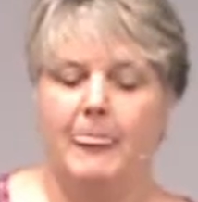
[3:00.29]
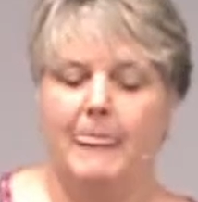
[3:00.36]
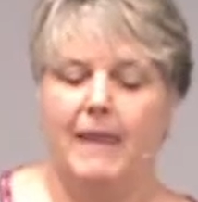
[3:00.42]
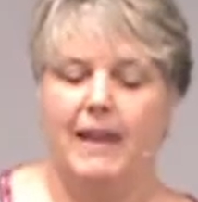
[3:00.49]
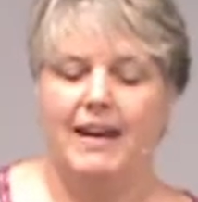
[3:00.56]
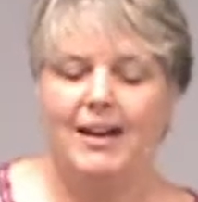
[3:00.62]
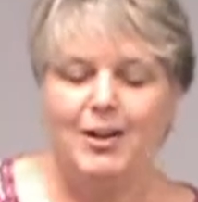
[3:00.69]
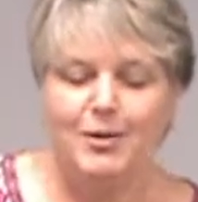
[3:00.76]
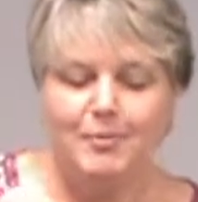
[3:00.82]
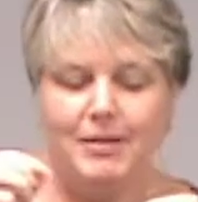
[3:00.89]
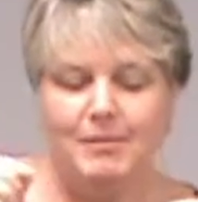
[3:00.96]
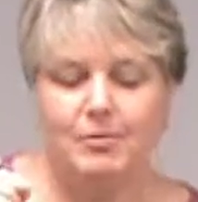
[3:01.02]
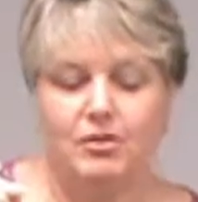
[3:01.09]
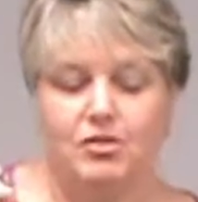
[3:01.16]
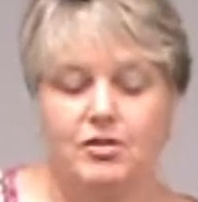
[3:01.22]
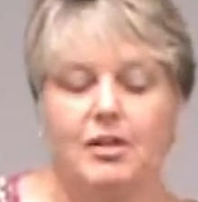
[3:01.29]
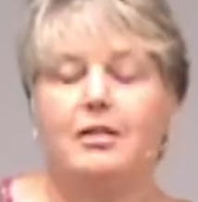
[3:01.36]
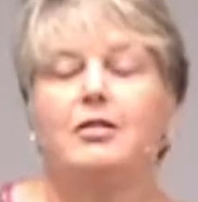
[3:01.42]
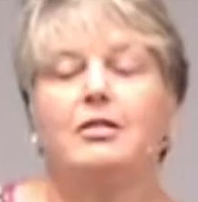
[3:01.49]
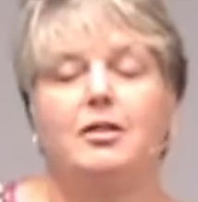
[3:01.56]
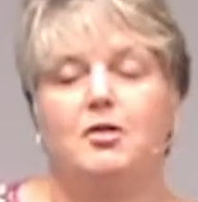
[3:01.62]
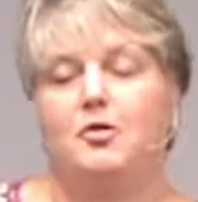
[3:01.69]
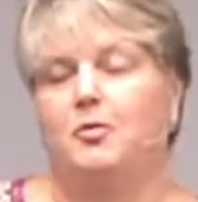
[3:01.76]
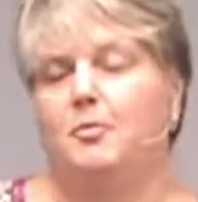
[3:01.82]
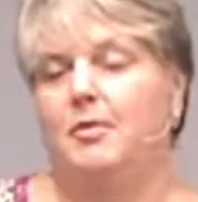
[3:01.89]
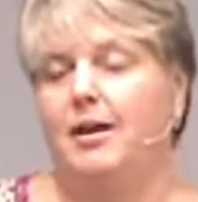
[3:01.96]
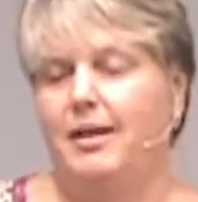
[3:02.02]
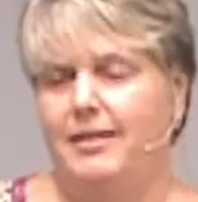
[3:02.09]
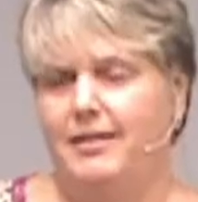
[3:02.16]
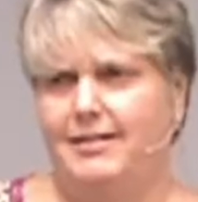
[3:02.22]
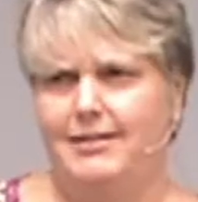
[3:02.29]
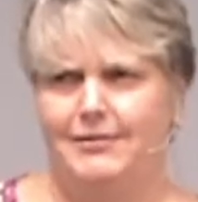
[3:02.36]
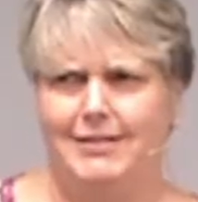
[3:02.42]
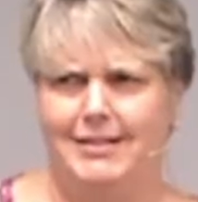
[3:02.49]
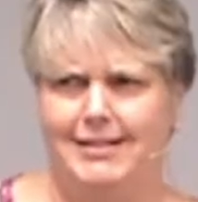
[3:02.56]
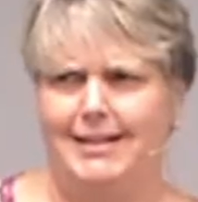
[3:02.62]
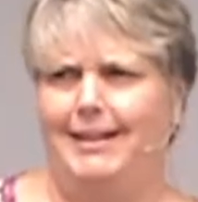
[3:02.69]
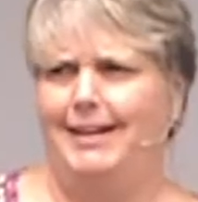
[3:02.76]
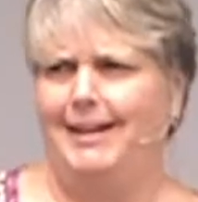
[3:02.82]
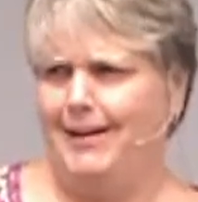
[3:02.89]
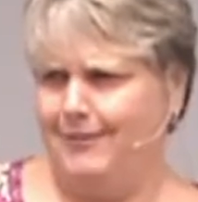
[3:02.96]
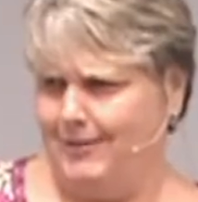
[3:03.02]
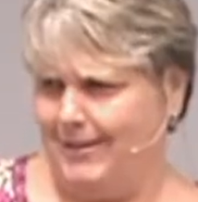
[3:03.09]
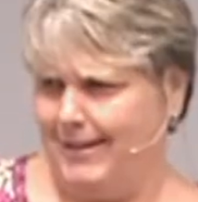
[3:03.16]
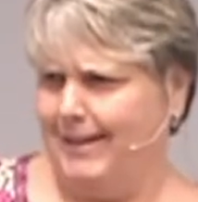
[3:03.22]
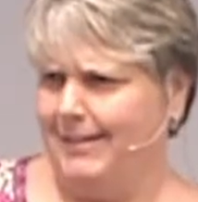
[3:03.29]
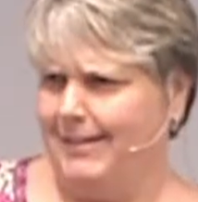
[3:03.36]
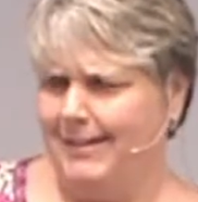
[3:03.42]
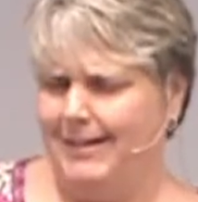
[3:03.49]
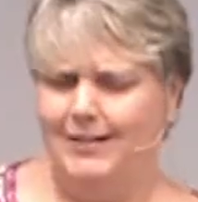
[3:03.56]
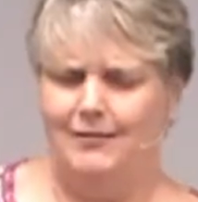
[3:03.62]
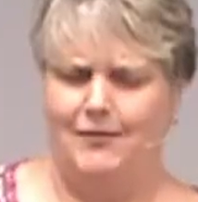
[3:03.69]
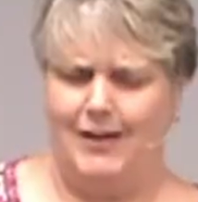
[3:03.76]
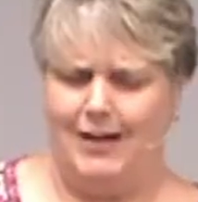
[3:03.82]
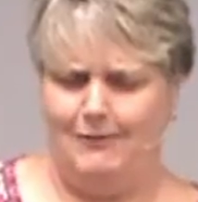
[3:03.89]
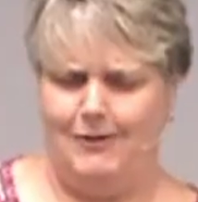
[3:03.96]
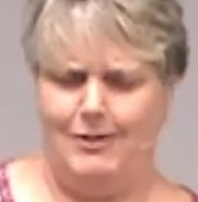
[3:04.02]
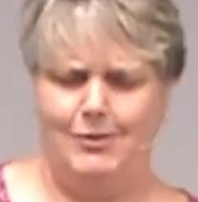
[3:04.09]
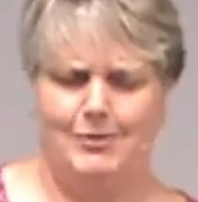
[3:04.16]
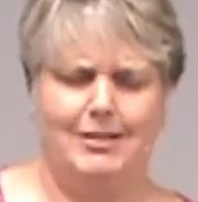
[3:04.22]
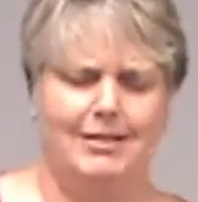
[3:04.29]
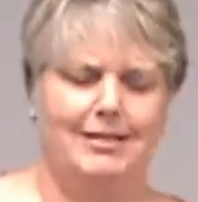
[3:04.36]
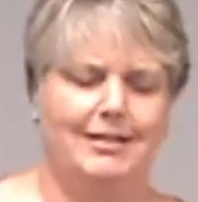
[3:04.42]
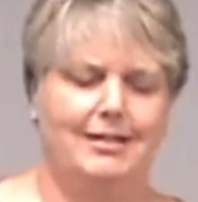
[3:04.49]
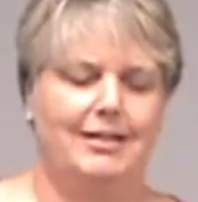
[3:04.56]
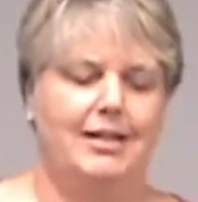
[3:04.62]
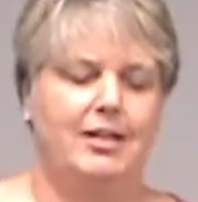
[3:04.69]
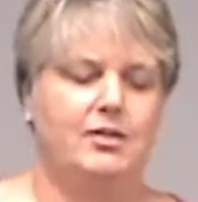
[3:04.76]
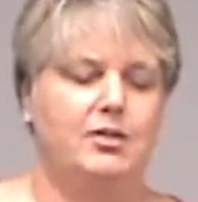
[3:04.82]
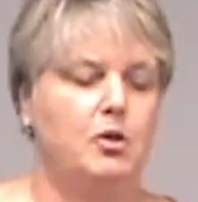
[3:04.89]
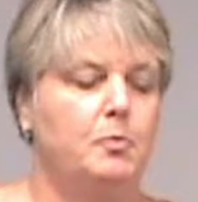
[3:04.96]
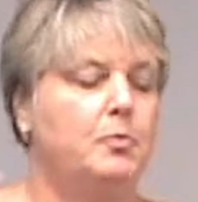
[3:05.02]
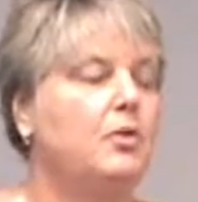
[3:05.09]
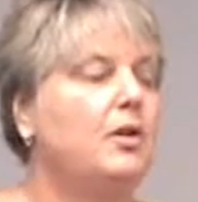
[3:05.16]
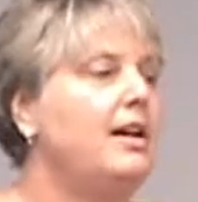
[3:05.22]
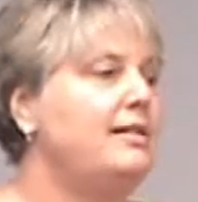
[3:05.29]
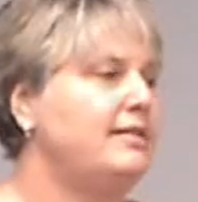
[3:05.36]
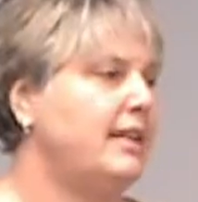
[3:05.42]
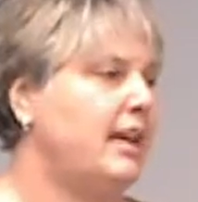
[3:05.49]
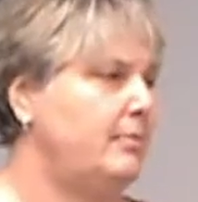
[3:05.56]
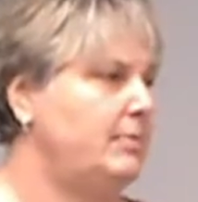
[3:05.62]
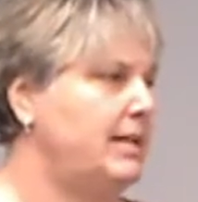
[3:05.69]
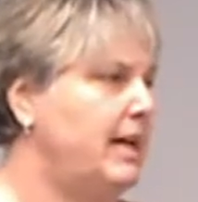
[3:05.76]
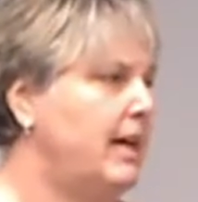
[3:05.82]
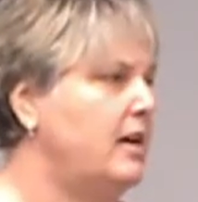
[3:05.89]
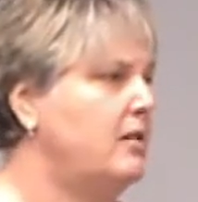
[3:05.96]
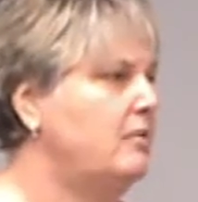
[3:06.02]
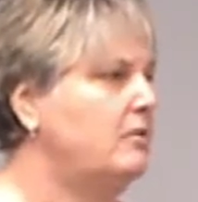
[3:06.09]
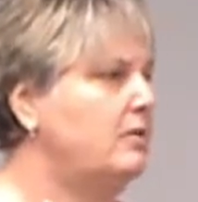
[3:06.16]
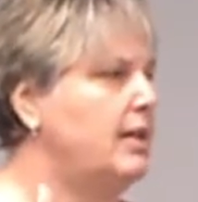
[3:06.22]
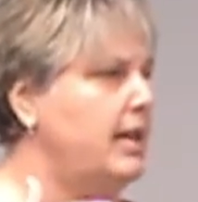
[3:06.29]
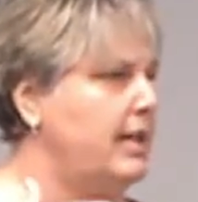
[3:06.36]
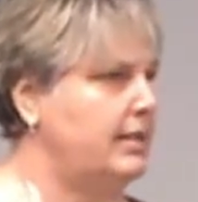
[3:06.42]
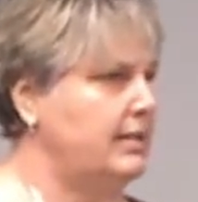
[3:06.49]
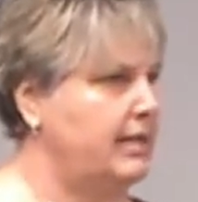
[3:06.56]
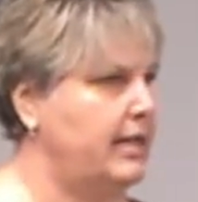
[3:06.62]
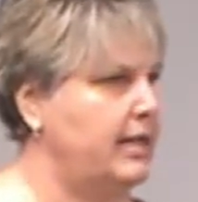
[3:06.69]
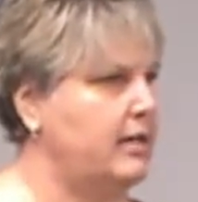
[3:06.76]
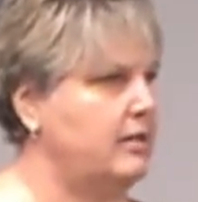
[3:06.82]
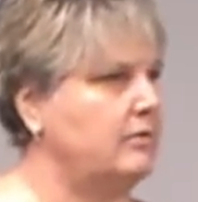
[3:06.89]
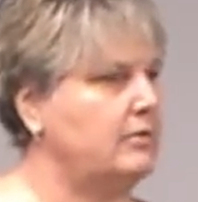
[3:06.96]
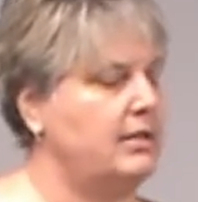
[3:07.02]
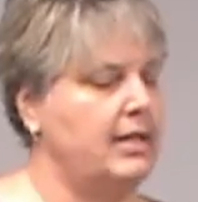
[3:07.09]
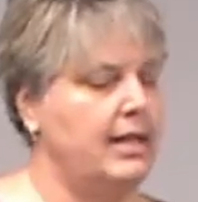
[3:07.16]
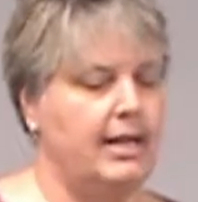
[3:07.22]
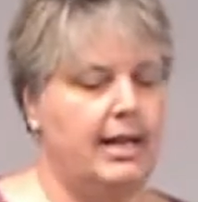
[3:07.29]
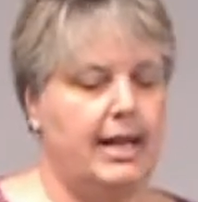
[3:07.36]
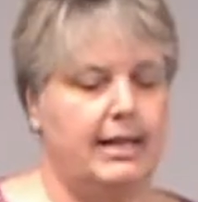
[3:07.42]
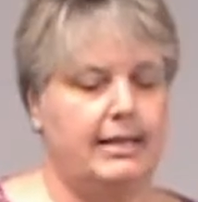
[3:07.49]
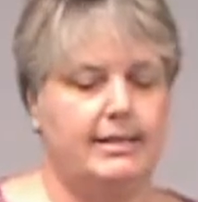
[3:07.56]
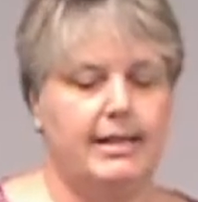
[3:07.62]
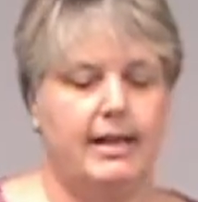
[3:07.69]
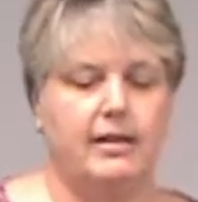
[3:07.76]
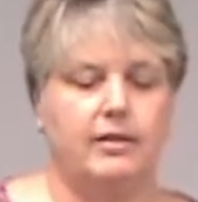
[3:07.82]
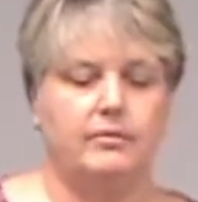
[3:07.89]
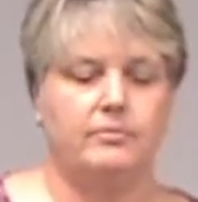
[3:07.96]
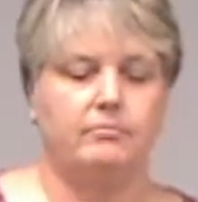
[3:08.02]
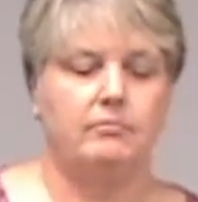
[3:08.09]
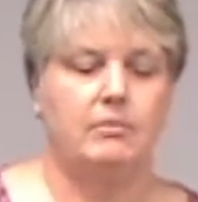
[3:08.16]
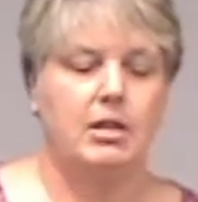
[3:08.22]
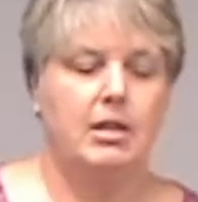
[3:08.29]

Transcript: And I heard people chuckle under their breath as if to say, yeah, for that thing, $500? So the price came down and down and down